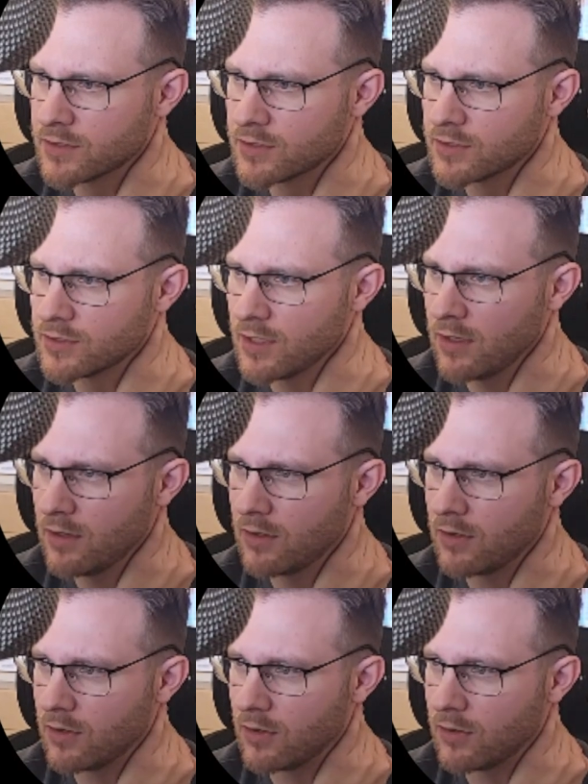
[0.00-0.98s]

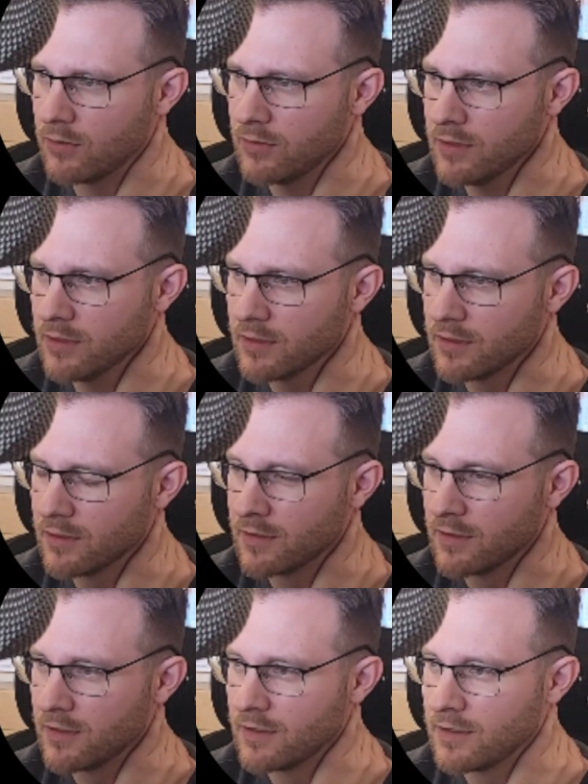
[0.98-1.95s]
So
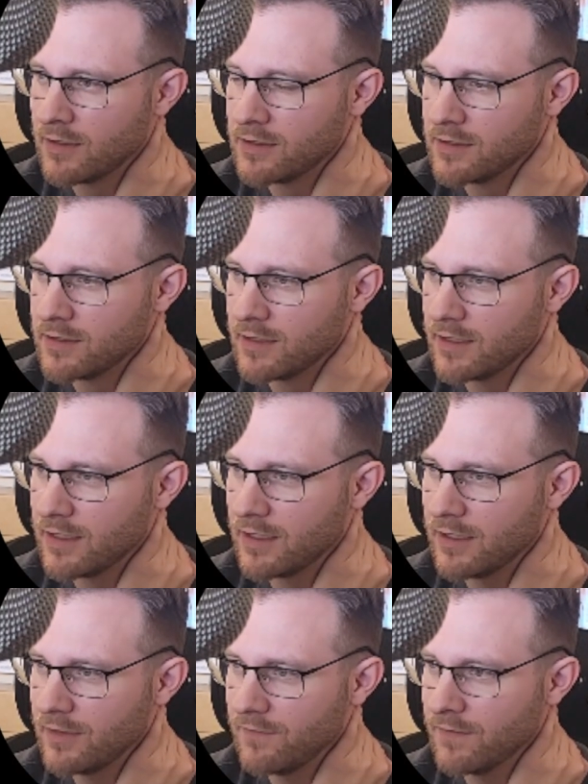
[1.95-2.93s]

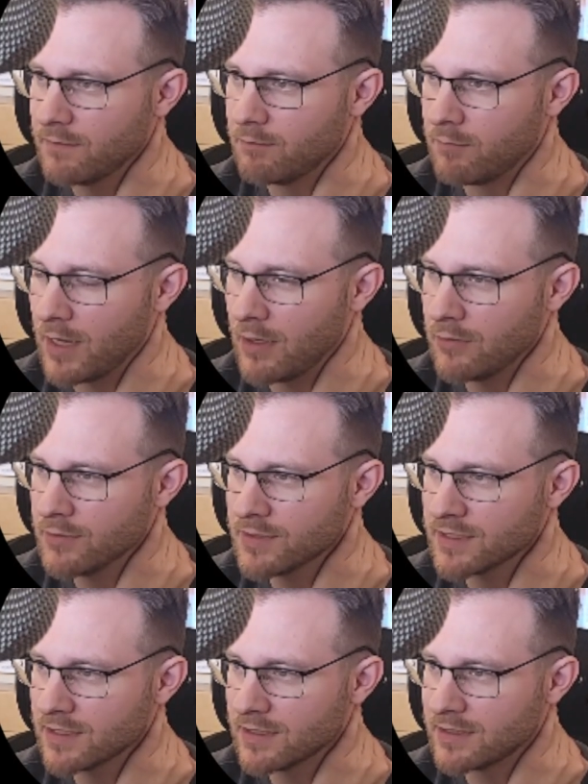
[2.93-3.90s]
if
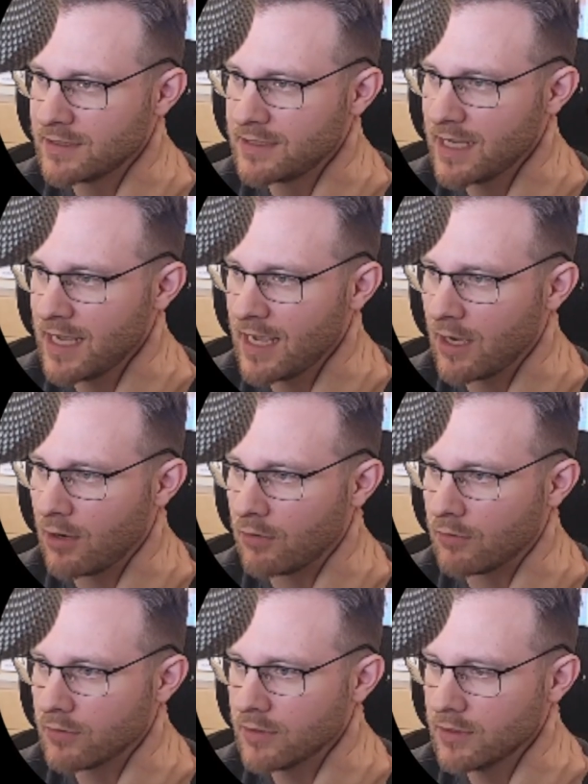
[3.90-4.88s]
mouse
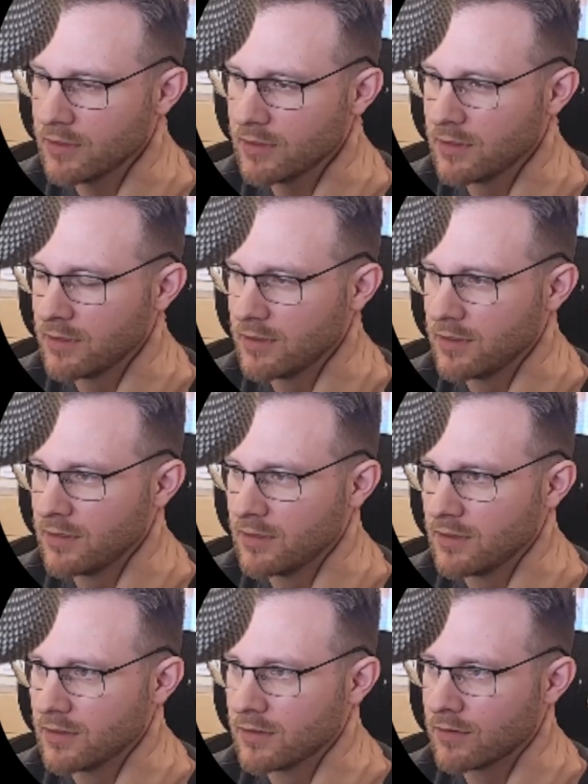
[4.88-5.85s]
down,
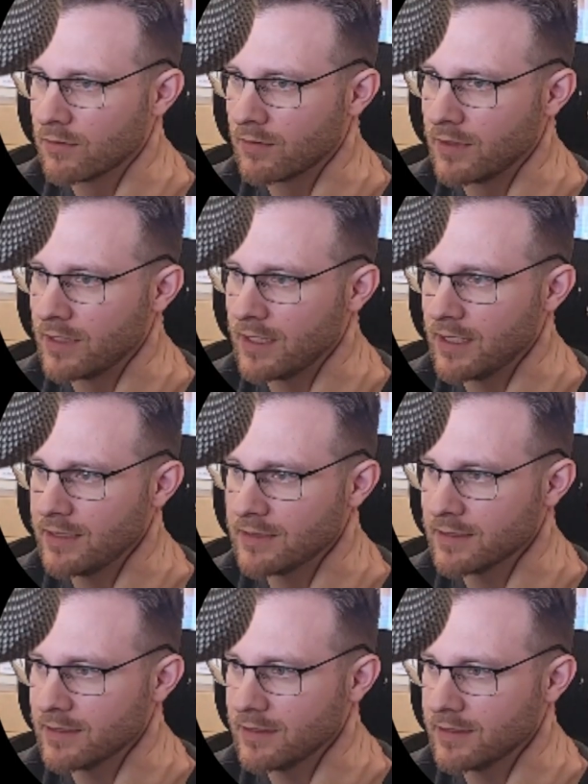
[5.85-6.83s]
create
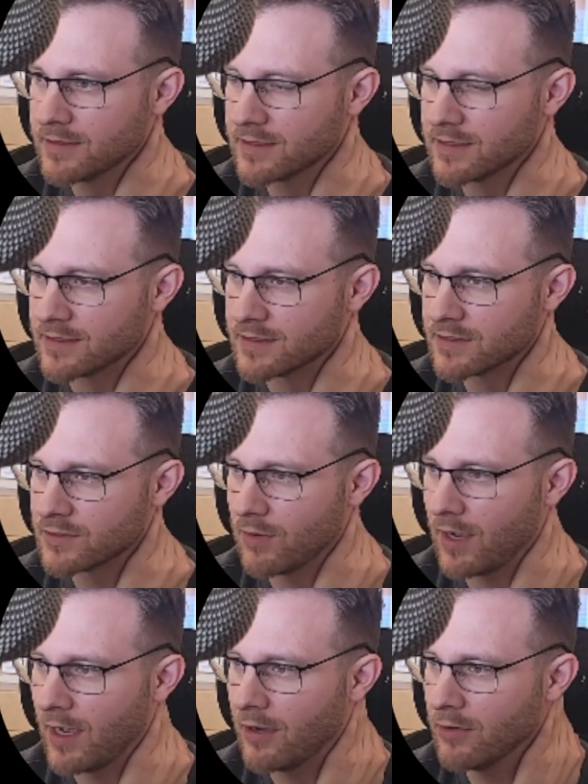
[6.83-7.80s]
instance. So
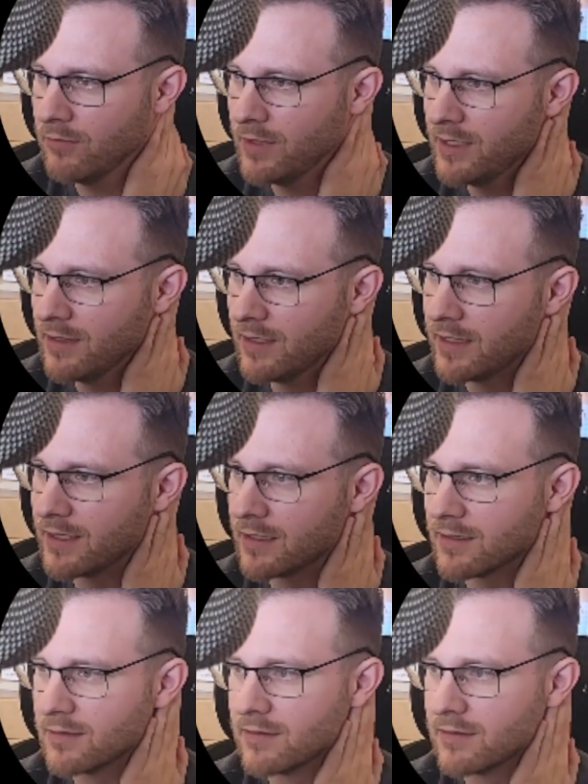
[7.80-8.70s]
how do we like